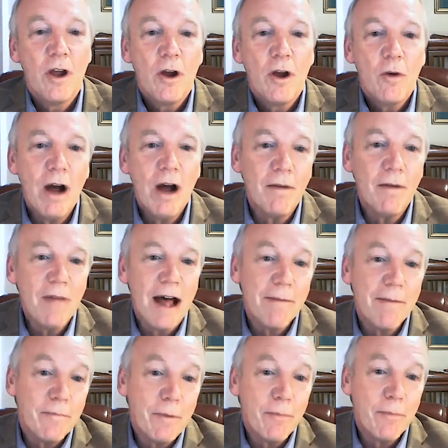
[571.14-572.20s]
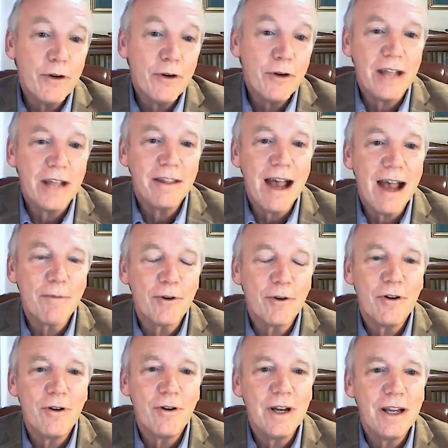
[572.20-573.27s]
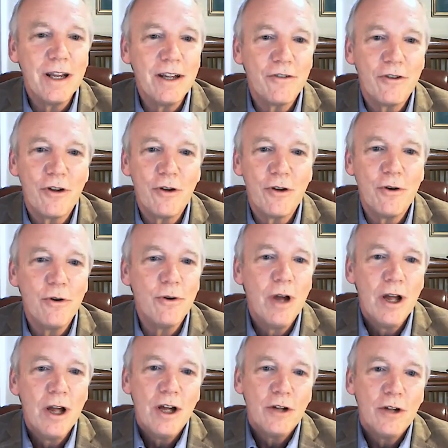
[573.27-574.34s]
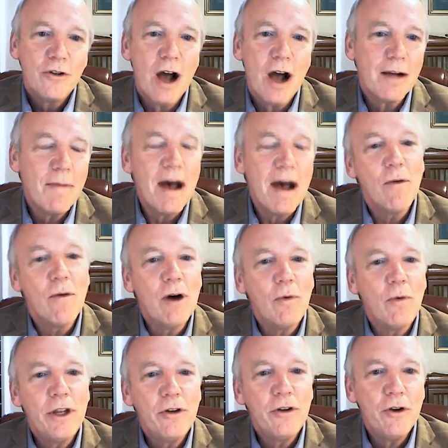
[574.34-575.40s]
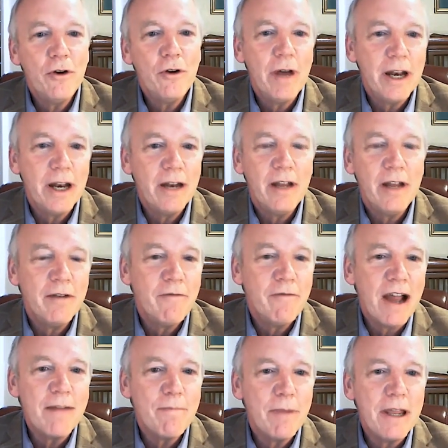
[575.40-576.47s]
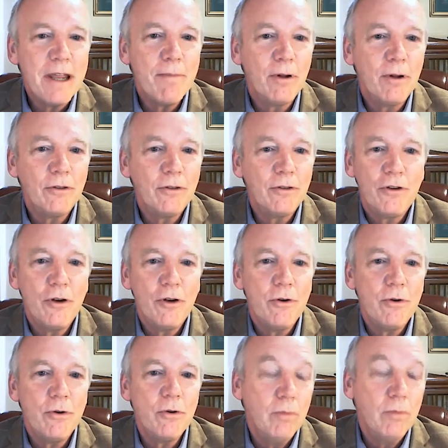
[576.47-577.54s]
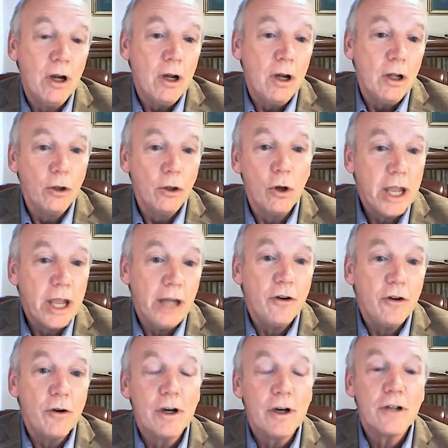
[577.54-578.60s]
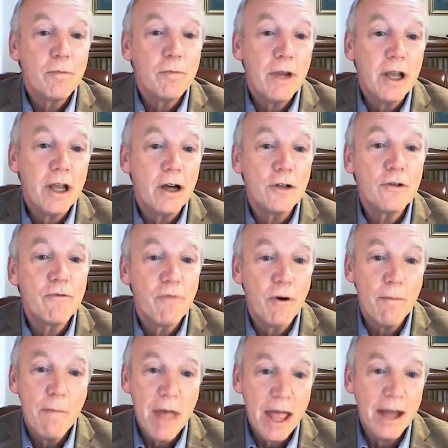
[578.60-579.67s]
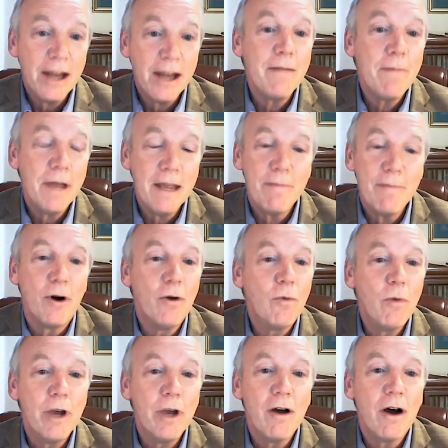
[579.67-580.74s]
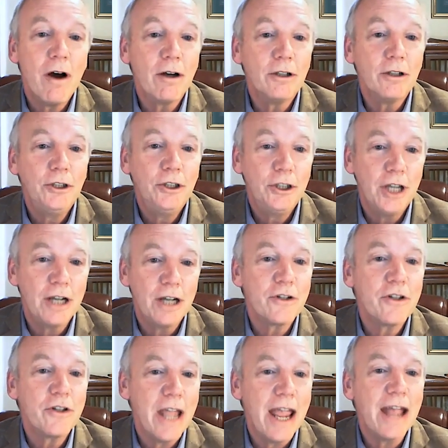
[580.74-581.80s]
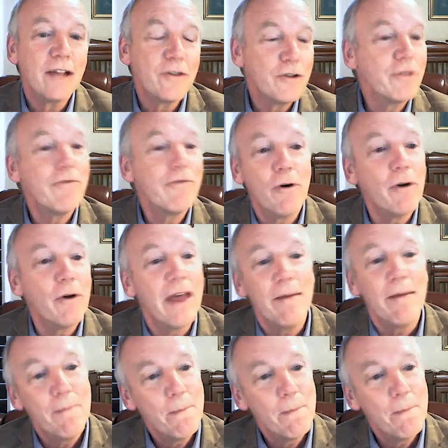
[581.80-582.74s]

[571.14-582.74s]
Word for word: Well, I appreciate the opportunity to talk about what we do and invite people to look into us, because for many people, we are just the answer for them.